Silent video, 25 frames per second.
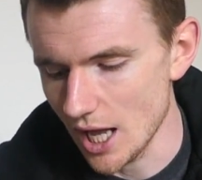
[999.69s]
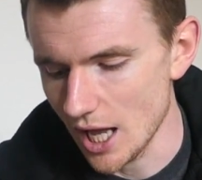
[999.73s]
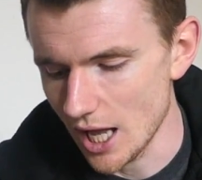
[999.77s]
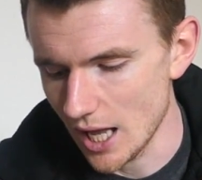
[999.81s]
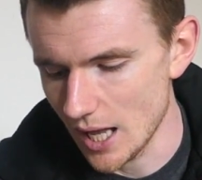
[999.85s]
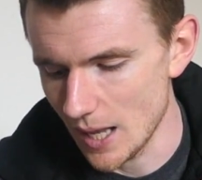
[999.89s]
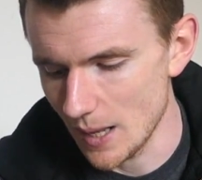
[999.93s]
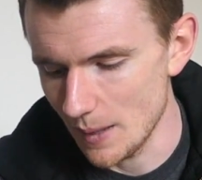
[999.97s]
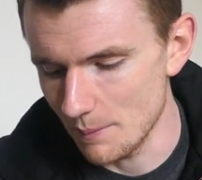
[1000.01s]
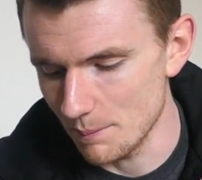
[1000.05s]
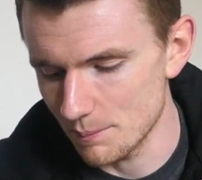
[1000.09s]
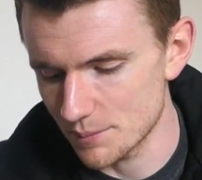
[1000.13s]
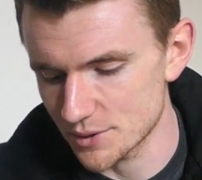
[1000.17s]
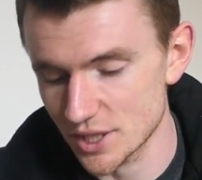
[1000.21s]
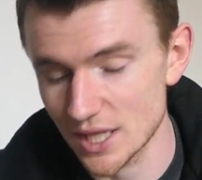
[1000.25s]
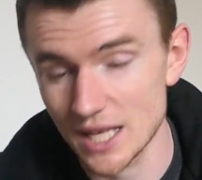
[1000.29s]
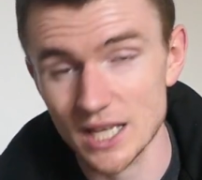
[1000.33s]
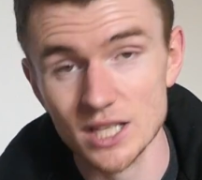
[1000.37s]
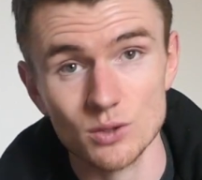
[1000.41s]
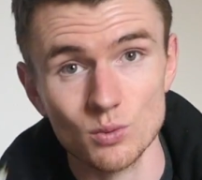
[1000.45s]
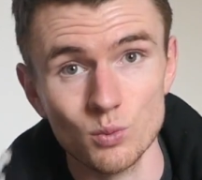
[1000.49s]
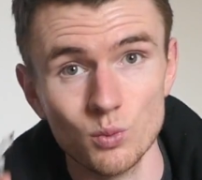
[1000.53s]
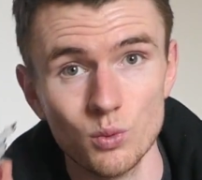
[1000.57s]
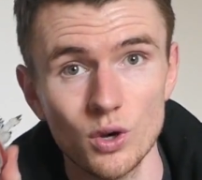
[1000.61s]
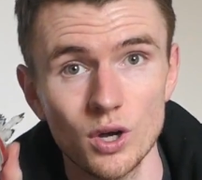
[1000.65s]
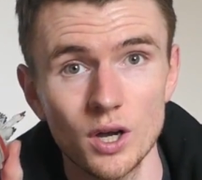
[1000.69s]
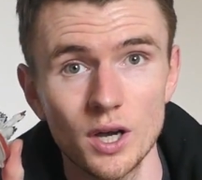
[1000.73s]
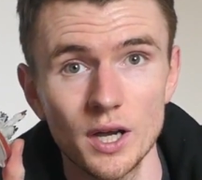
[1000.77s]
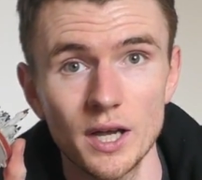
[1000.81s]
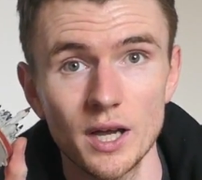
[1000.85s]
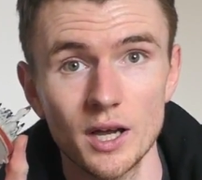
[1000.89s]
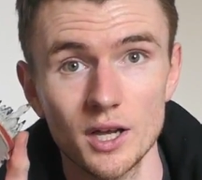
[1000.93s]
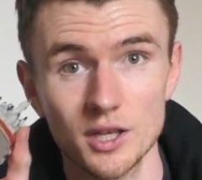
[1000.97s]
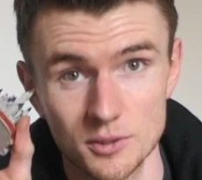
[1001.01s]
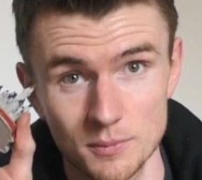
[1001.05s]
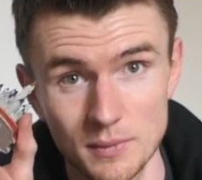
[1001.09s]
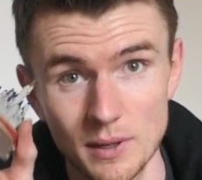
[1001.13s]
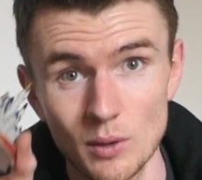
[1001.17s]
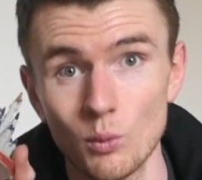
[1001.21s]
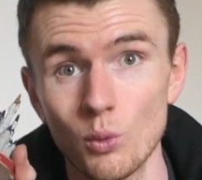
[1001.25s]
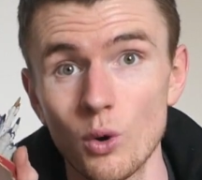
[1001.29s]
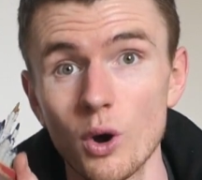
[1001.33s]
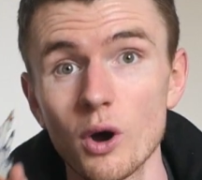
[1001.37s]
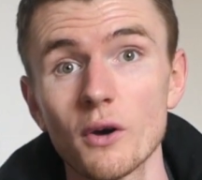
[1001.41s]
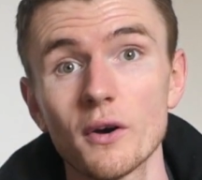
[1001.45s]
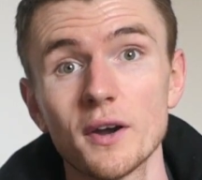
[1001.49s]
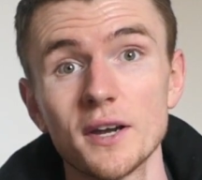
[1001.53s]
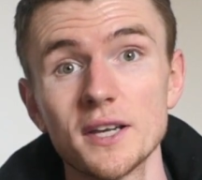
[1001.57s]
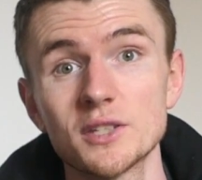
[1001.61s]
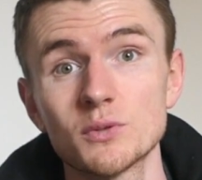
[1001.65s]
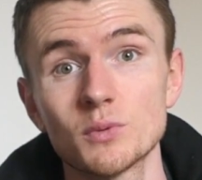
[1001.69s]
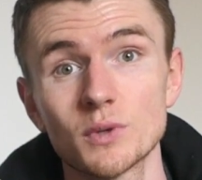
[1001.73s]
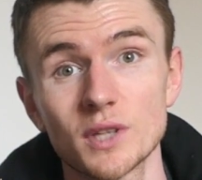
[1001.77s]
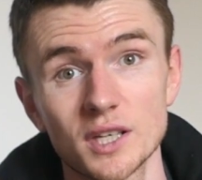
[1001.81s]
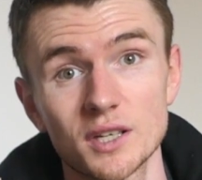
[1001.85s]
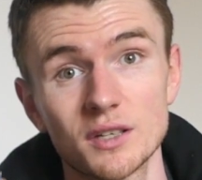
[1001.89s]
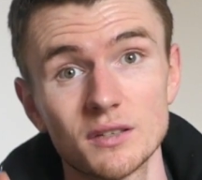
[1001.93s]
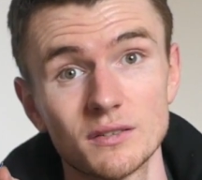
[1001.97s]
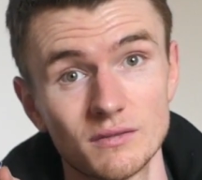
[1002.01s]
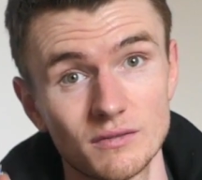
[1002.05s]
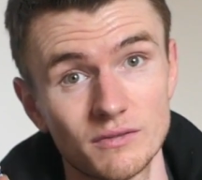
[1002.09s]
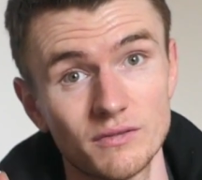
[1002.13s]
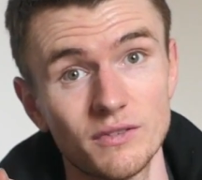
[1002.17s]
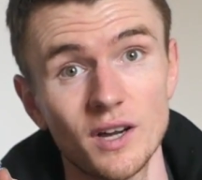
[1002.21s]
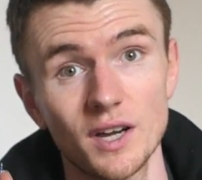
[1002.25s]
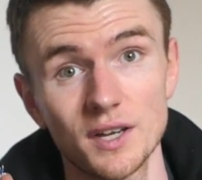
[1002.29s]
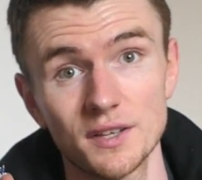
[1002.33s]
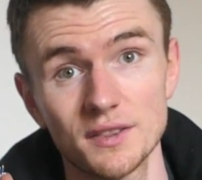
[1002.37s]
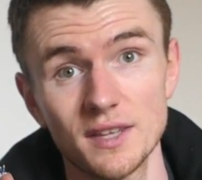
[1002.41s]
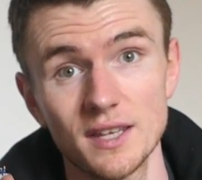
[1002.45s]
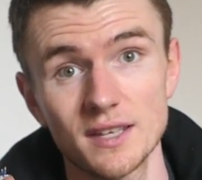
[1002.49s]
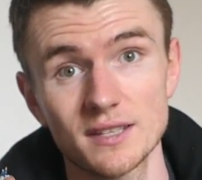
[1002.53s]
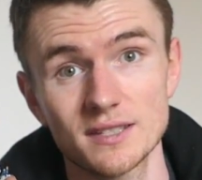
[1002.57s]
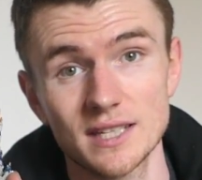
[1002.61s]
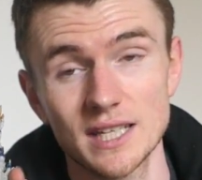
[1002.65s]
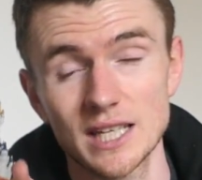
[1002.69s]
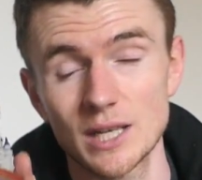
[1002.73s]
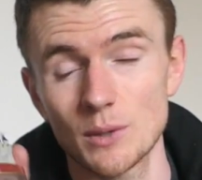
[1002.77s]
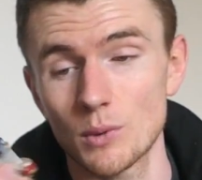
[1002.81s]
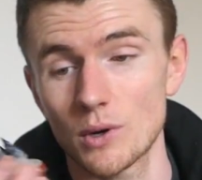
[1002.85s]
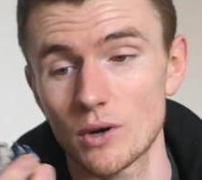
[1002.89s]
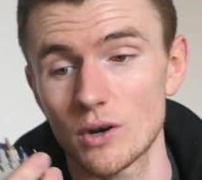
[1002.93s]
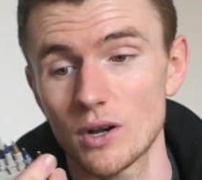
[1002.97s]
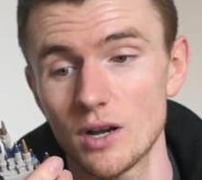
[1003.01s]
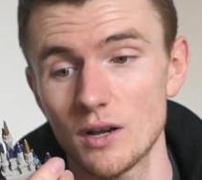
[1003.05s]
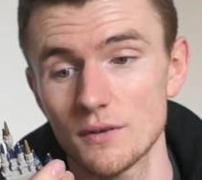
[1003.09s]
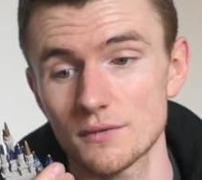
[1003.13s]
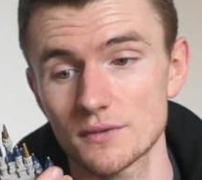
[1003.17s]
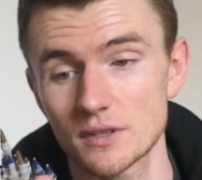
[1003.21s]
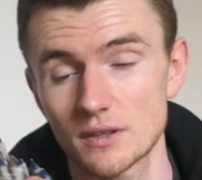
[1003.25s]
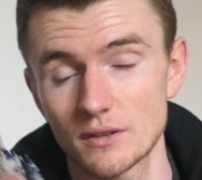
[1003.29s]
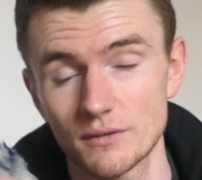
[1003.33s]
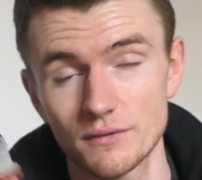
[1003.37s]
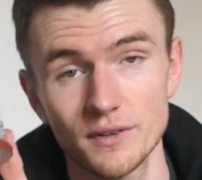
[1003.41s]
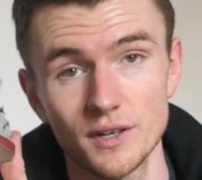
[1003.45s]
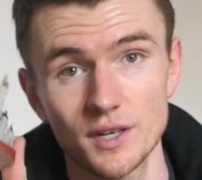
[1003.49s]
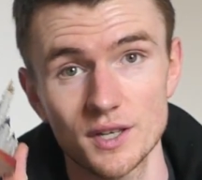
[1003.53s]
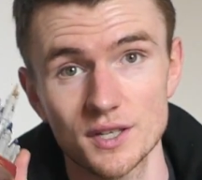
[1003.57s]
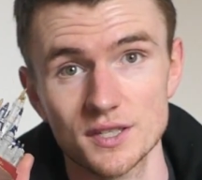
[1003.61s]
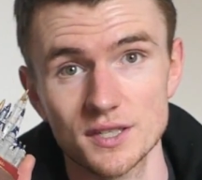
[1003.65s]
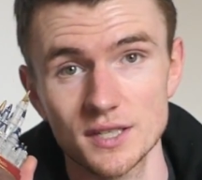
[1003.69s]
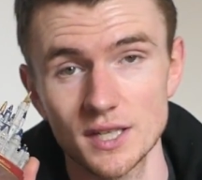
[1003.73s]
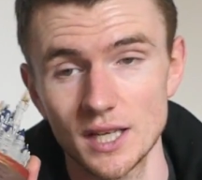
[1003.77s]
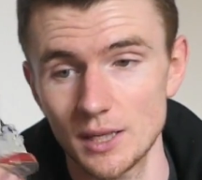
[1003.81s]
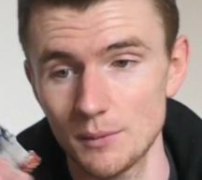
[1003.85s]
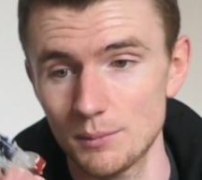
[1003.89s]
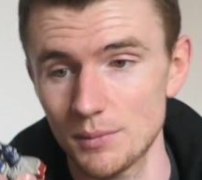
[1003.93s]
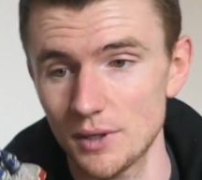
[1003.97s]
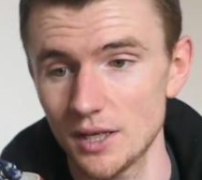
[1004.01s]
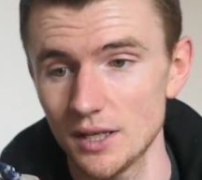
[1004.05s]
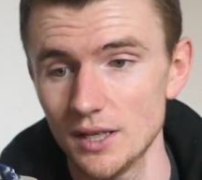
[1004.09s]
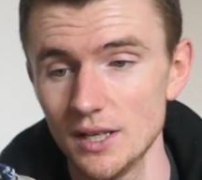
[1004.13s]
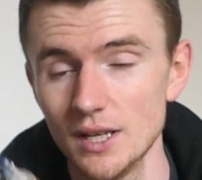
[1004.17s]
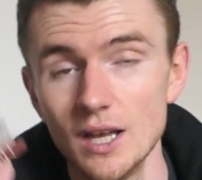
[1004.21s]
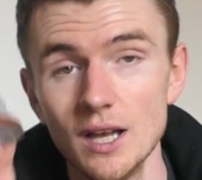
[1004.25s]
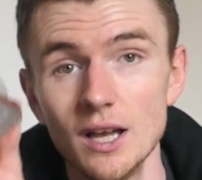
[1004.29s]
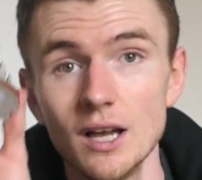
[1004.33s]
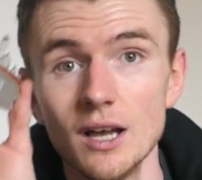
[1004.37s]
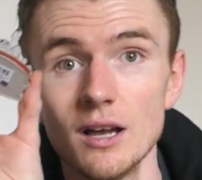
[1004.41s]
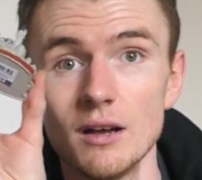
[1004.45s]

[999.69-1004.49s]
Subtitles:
So that's why I was a bit worried when I couldn't find this anywhere after the first day, but